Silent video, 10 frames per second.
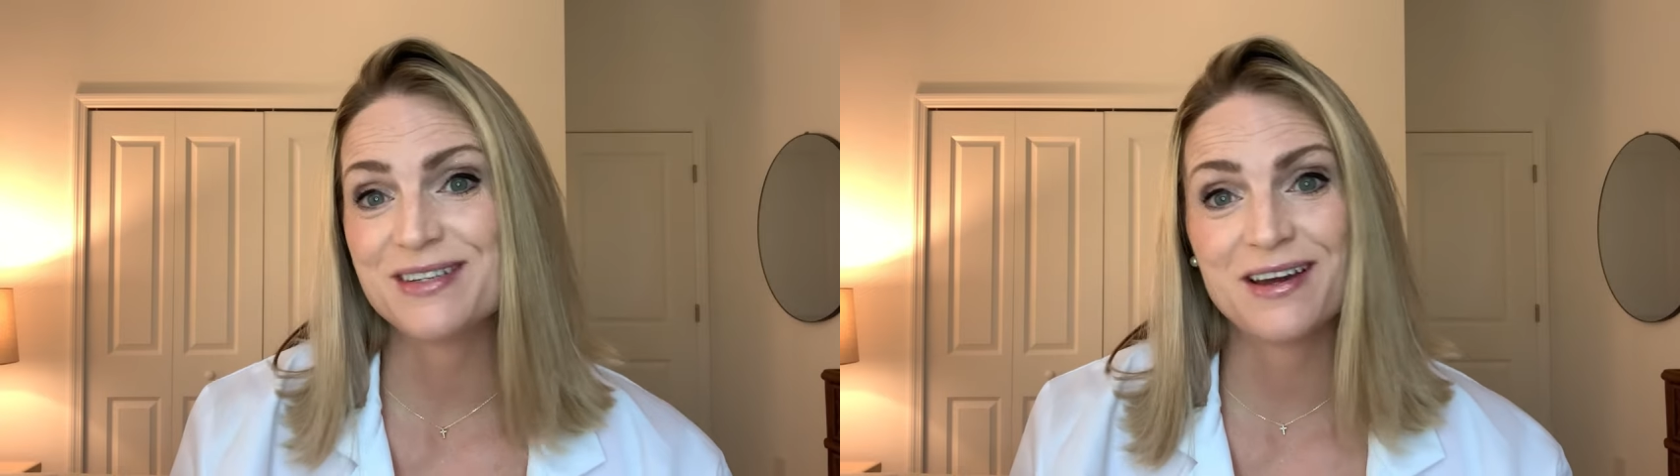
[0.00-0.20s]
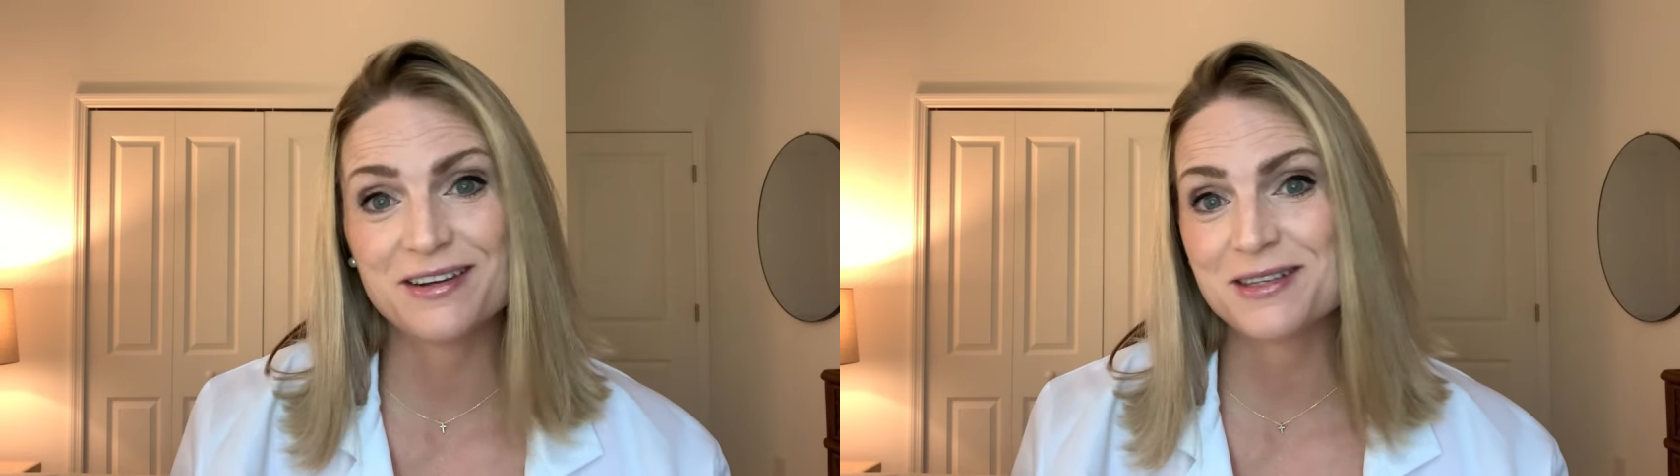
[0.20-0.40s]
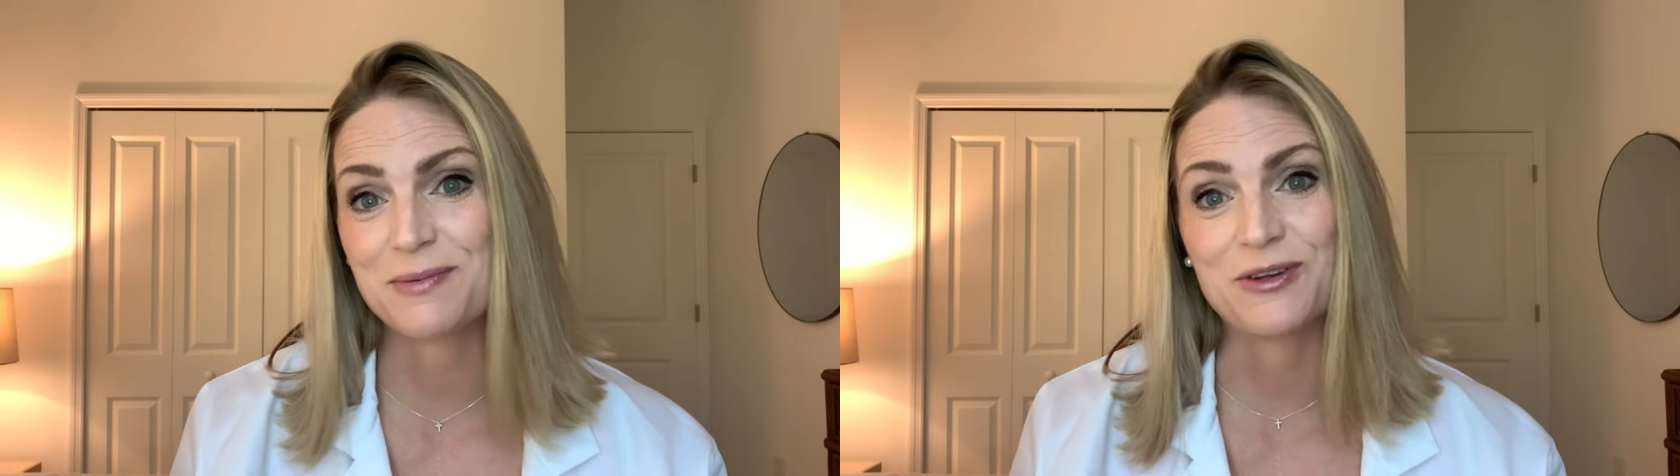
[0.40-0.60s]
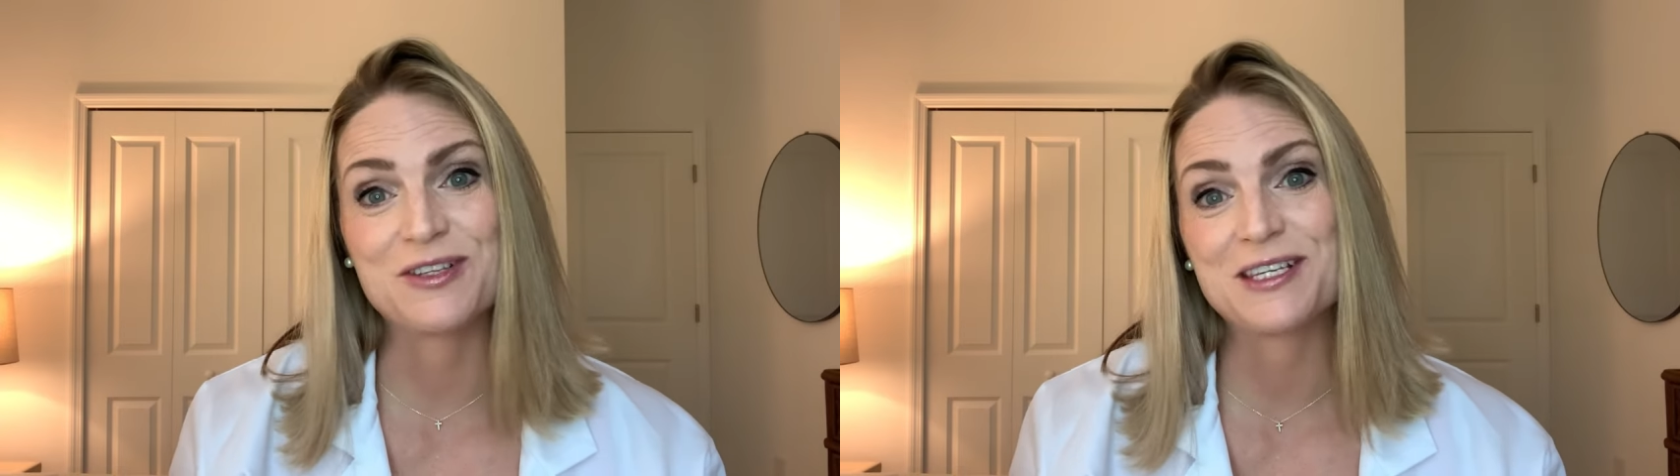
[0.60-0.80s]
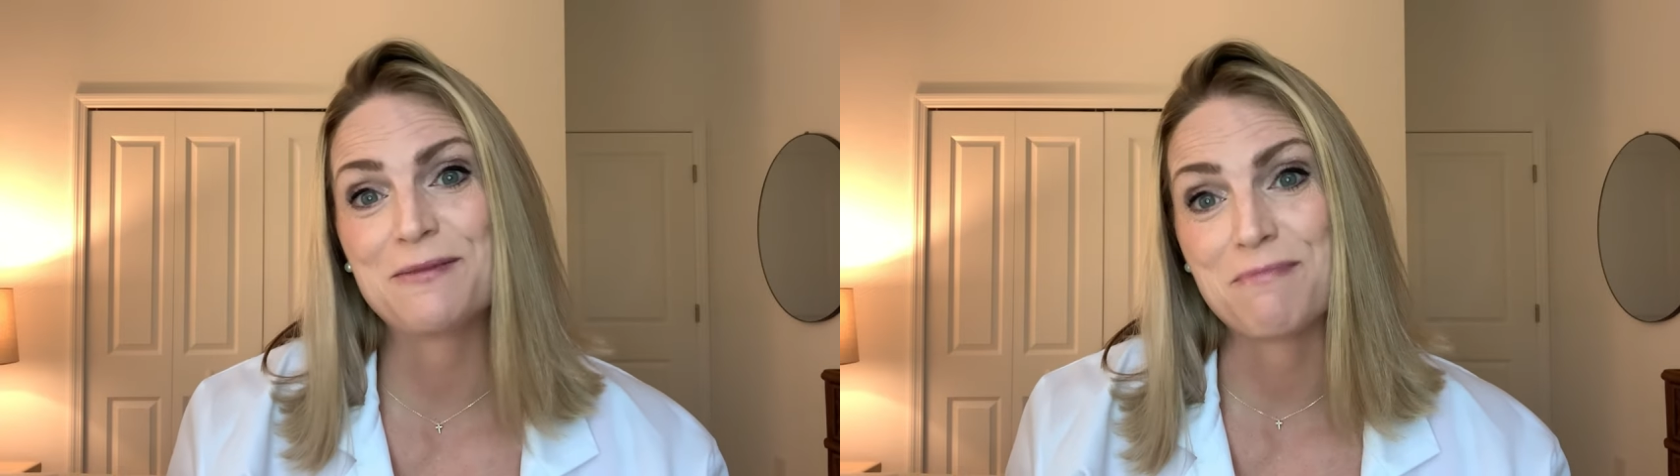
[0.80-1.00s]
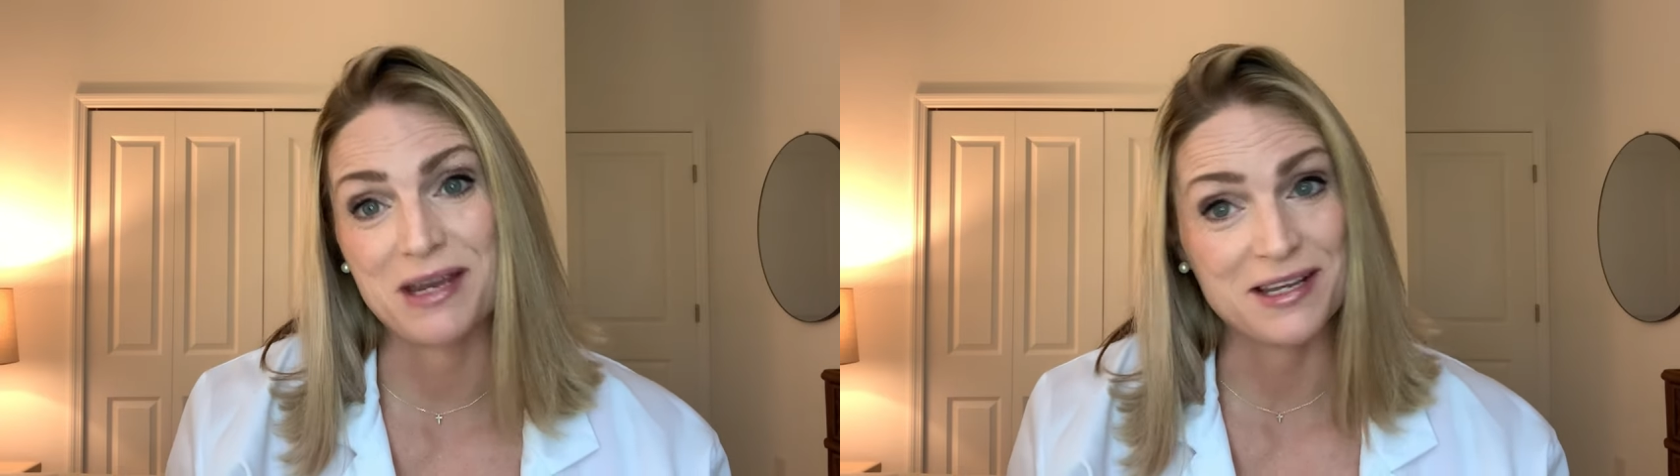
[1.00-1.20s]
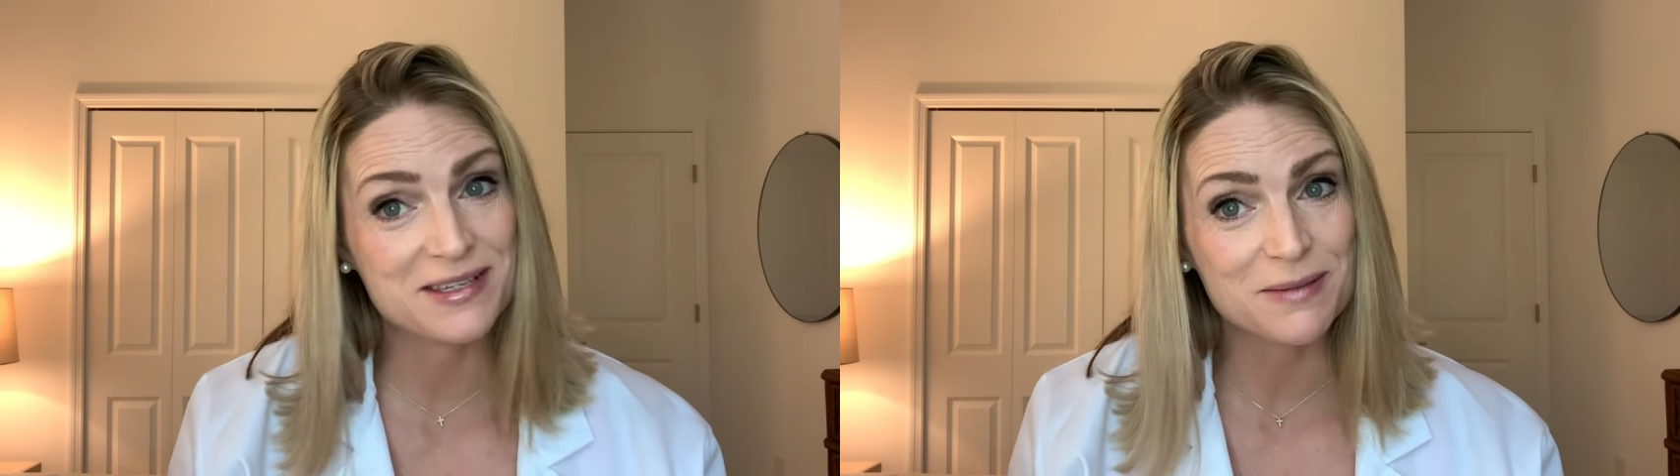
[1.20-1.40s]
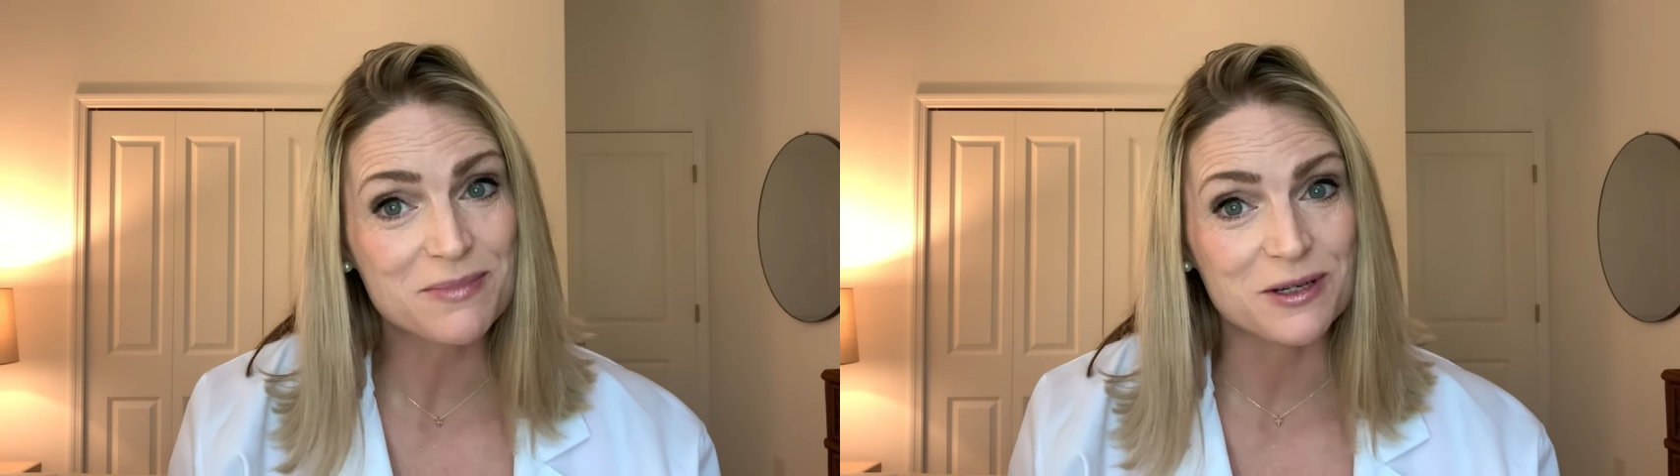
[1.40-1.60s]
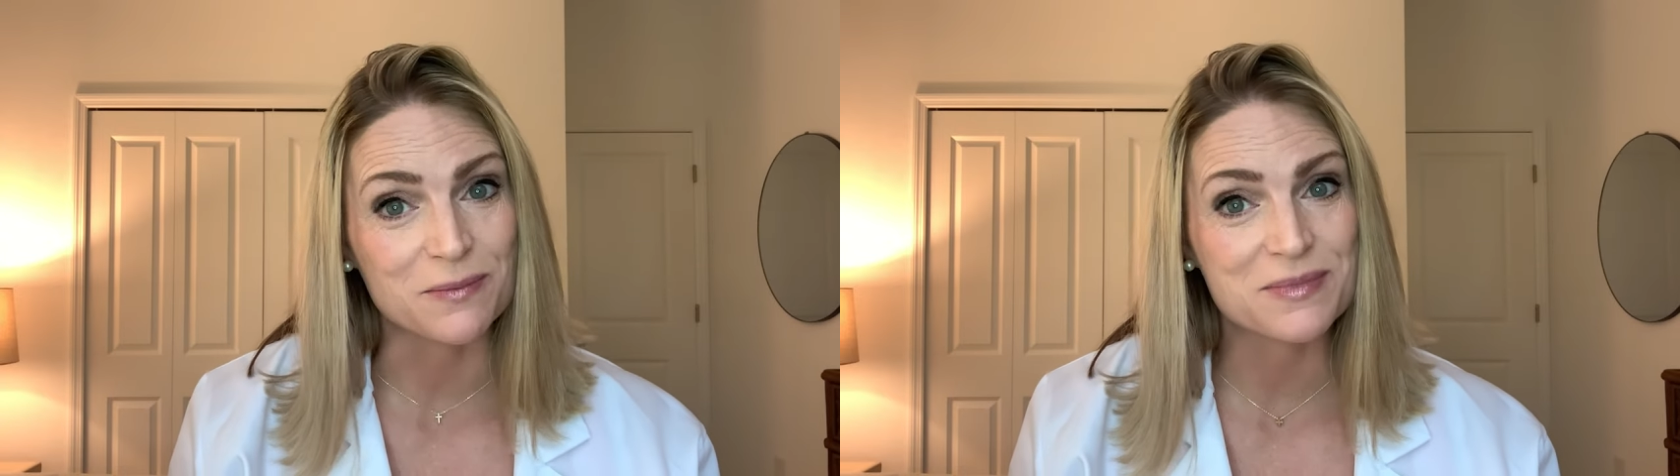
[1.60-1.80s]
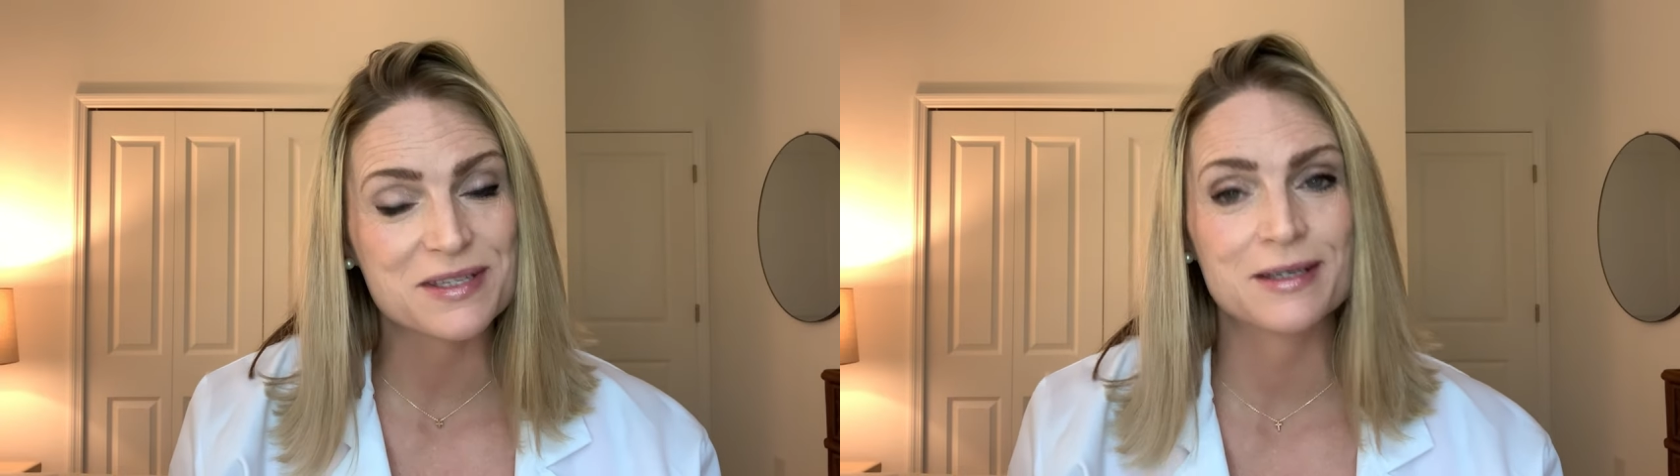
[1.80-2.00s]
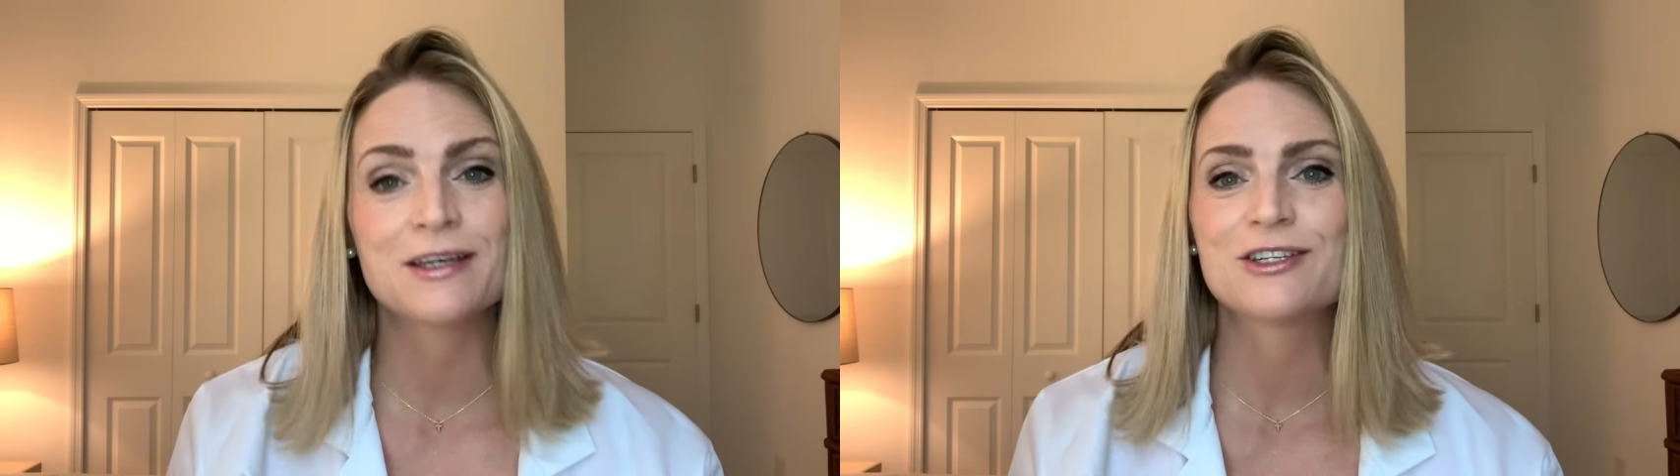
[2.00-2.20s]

not experiencing many symptoms.